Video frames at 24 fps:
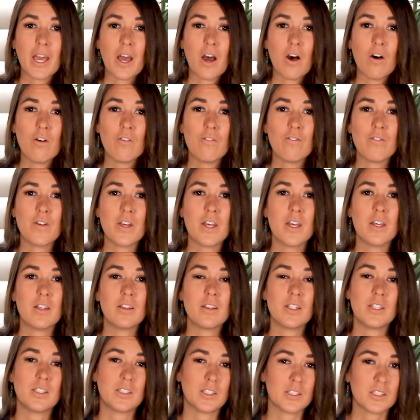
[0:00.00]

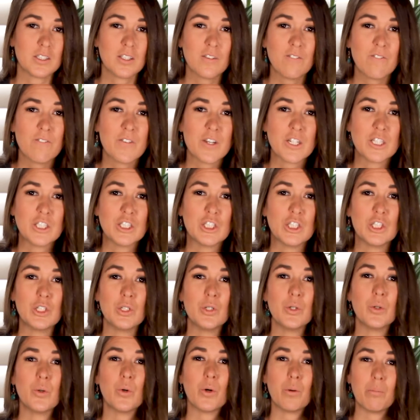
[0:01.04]
outfit that doesn't fit
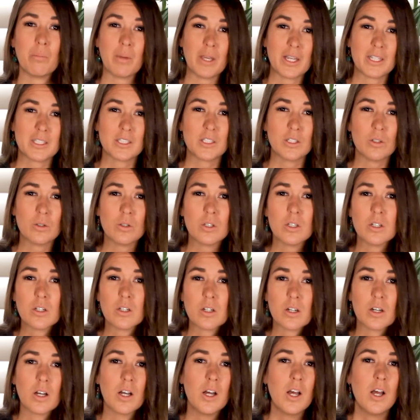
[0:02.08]
you or makes you
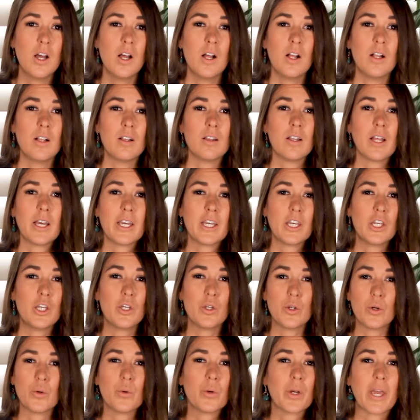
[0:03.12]
look like
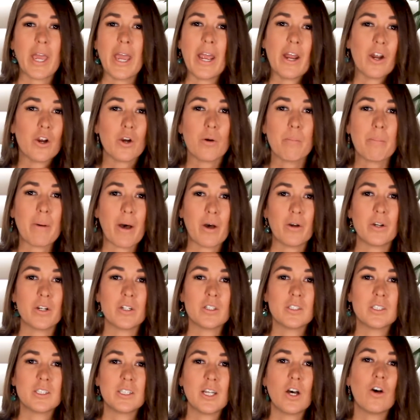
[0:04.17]
you don't care about
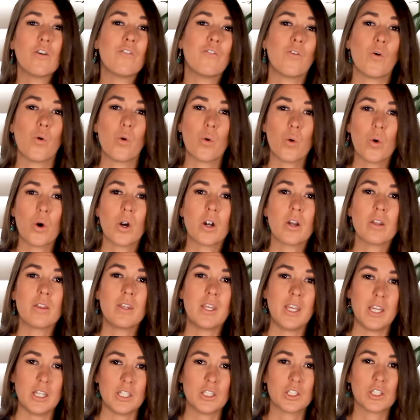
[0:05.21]
yourself or
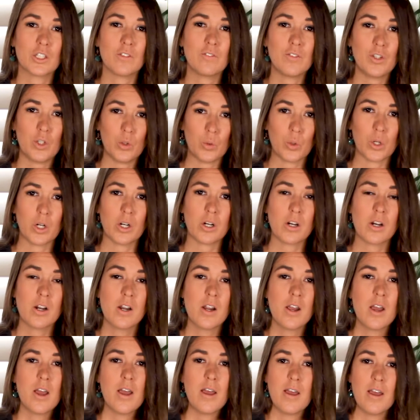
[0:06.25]
the interviewer.
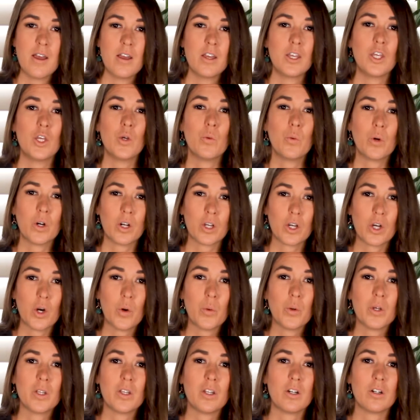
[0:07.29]
You want to
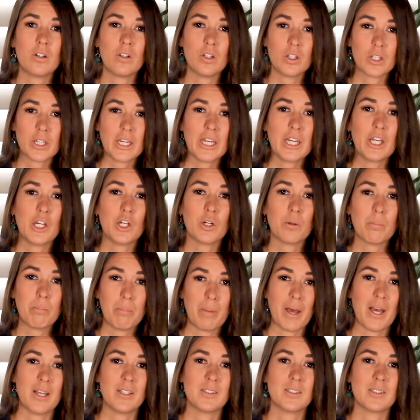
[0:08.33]
go in there looking your
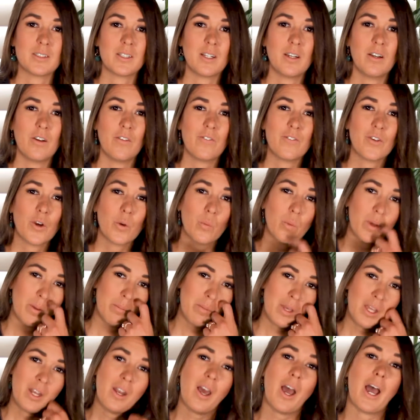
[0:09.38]
best. For
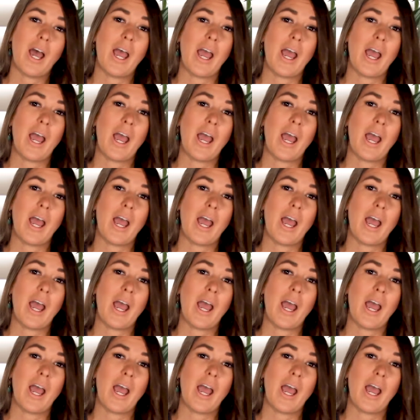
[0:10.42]
women, I